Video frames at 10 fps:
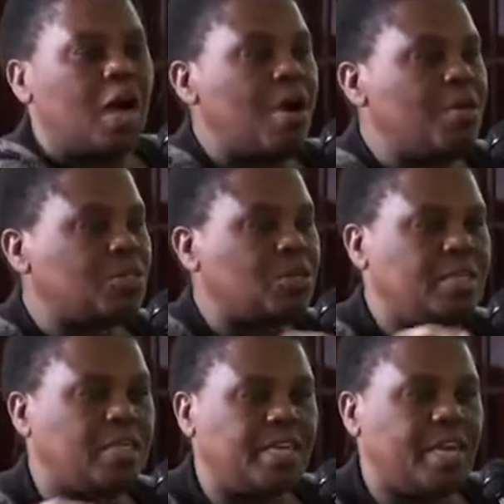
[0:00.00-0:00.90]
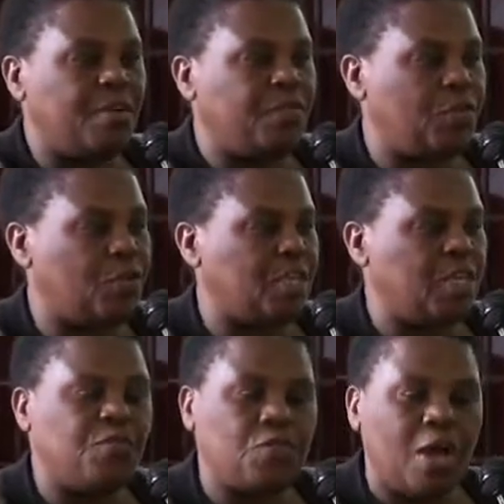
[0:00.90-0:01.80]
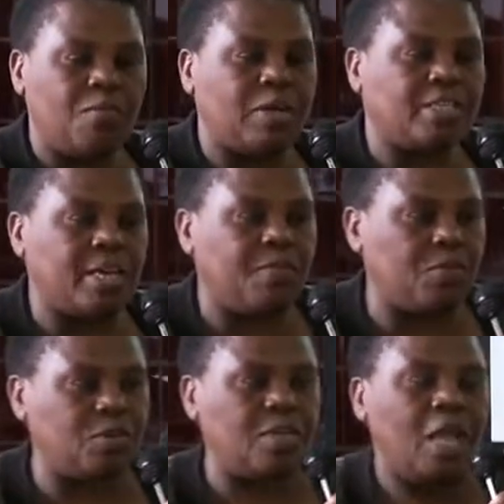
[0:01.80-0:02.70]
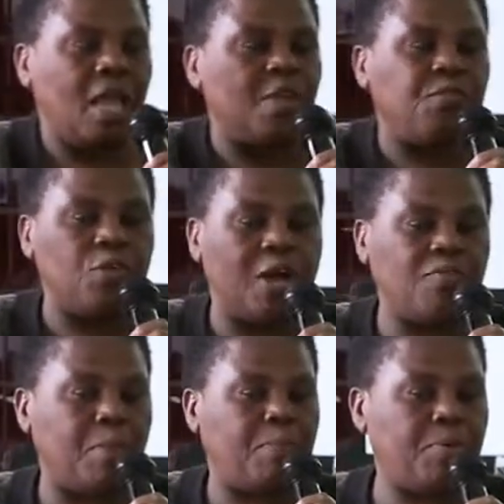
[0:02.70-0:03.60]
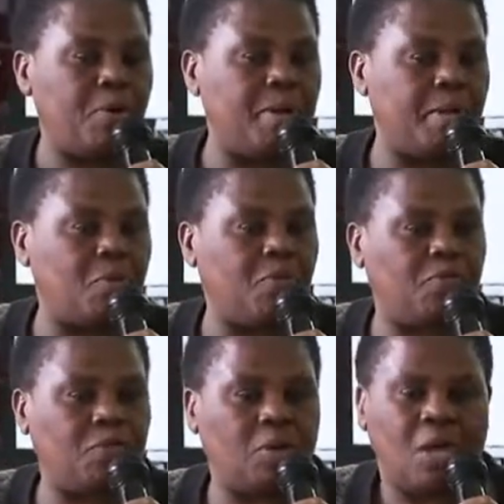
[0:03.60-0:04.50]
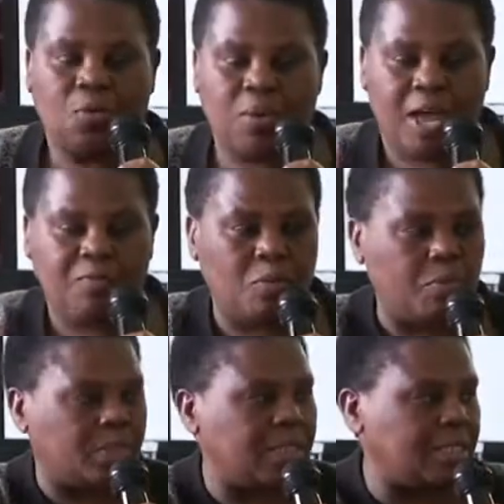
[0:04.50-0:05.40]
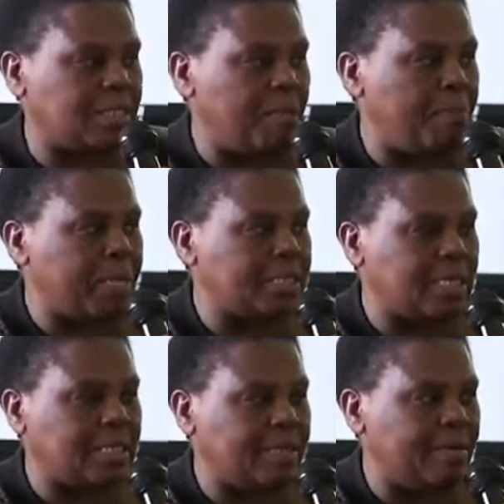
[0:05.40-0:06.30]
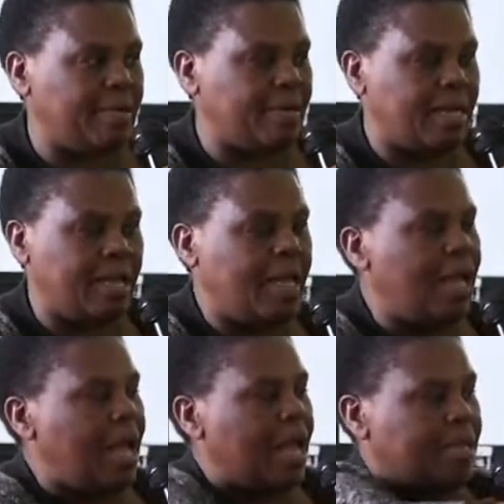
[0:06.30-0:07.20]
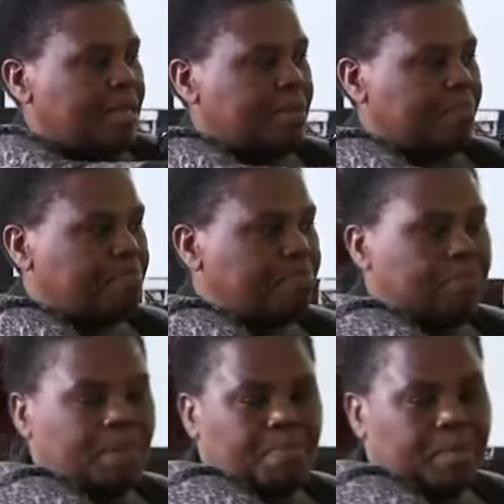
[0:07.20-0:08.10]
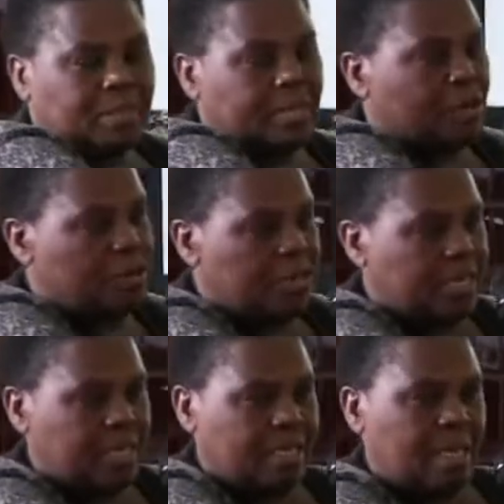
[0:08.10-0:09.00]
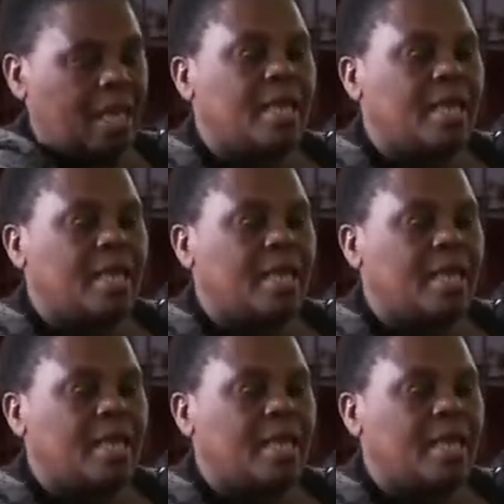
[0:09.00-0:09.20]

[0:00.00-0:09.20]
hours on the telephone. If you have a telephone, if you have a problem, we have a sister, Pastor Serena and Pastor Ronnie.